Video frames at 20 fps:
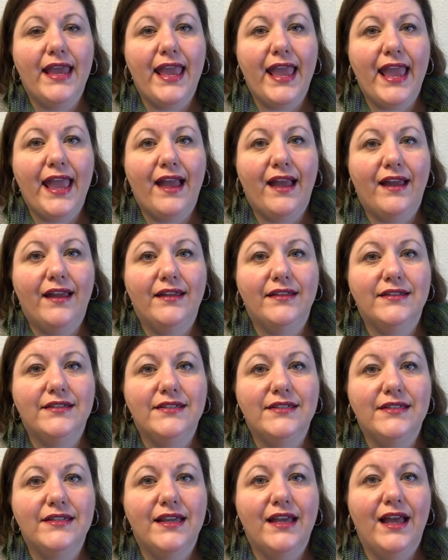
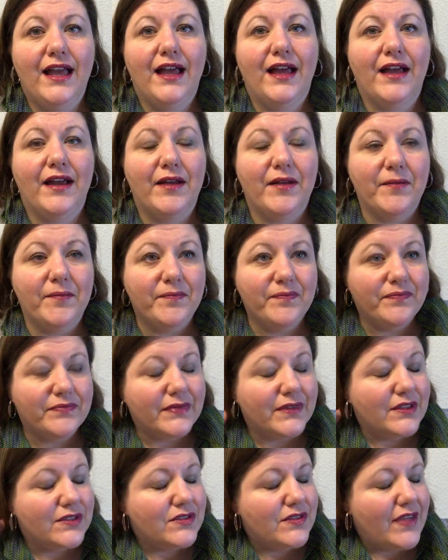And
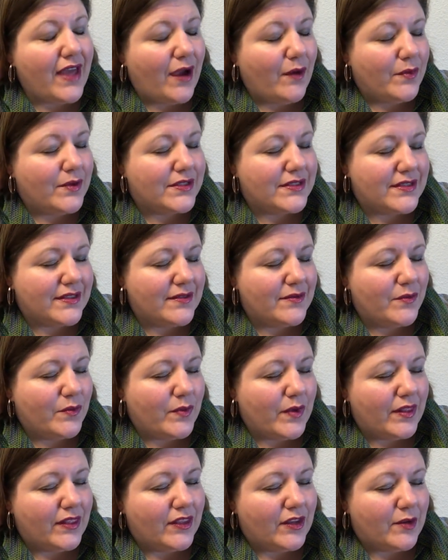so that was
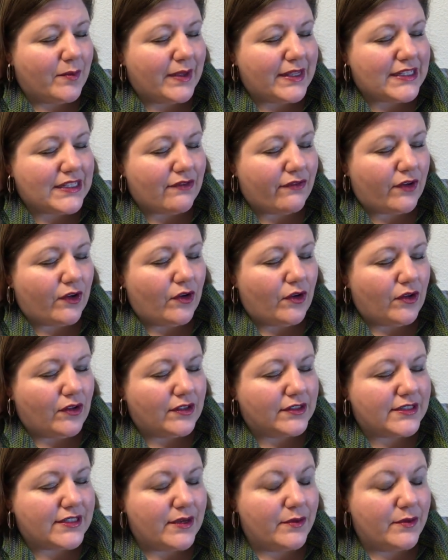a little bit difficult.